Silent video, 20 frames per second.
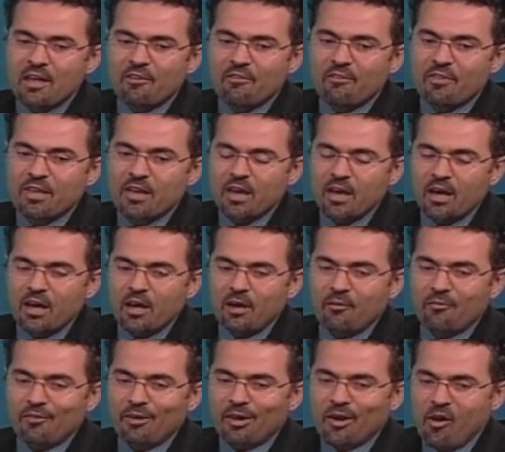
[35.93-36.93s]

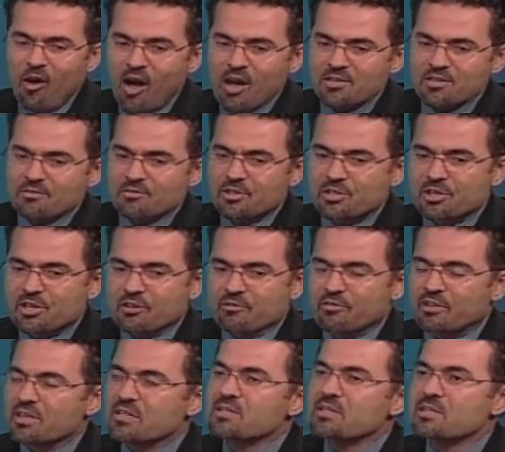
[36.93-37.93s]
The cause of degenerative
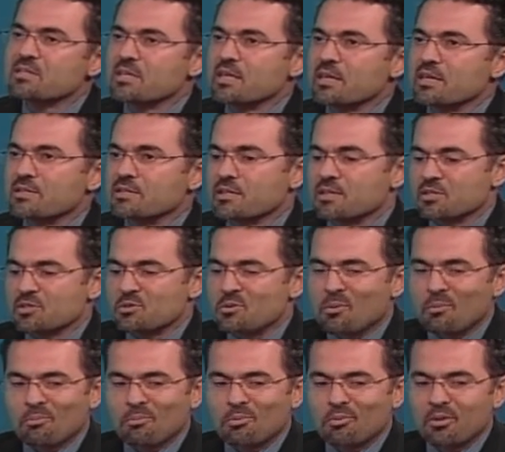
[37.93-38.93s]
disc disease is
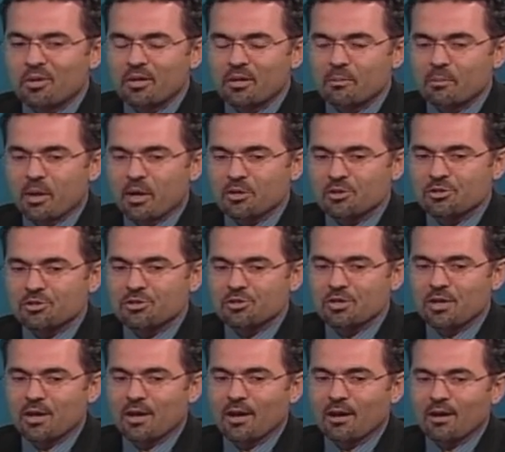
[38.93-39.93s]
pretty much
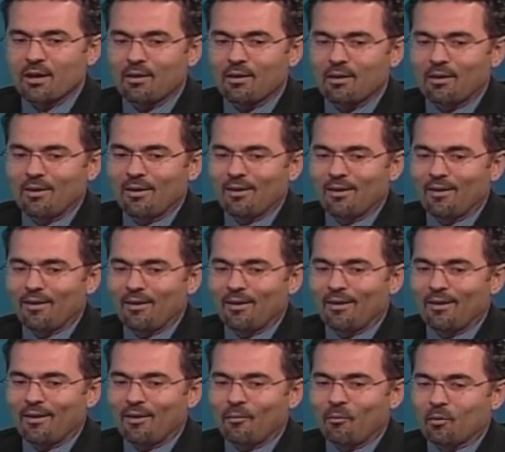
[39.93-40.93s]

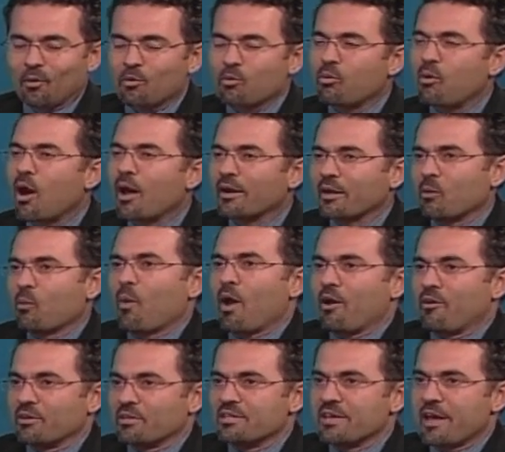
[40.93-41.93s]
chronic
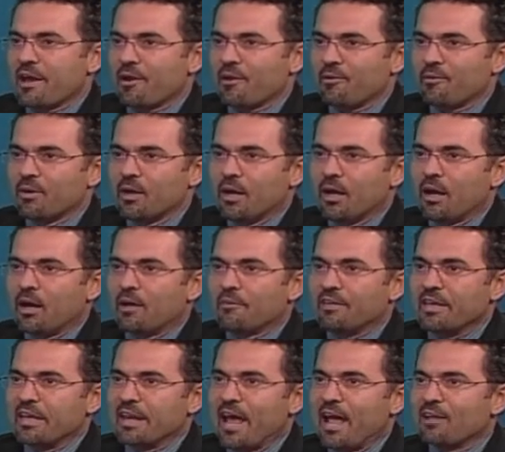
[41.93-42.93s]
wear and tear.
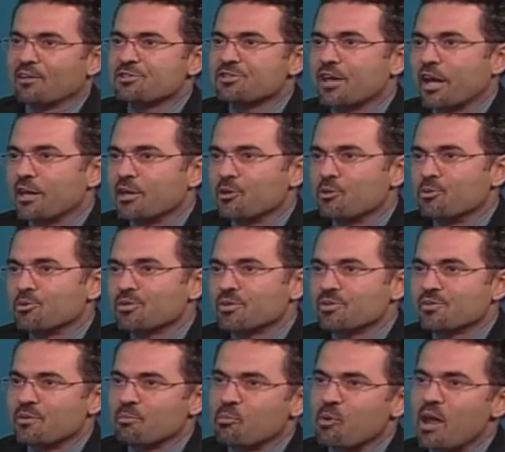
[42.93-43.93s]
The analogy I use
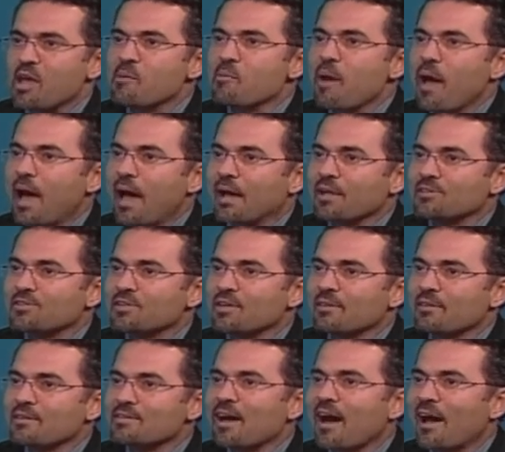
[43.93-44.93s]
is the brake pads
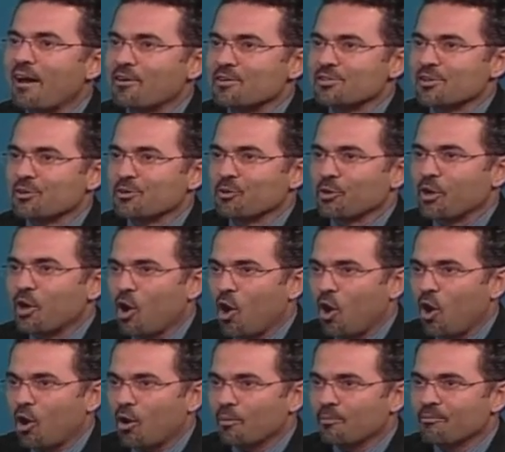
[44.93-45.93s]
and the tires on your car.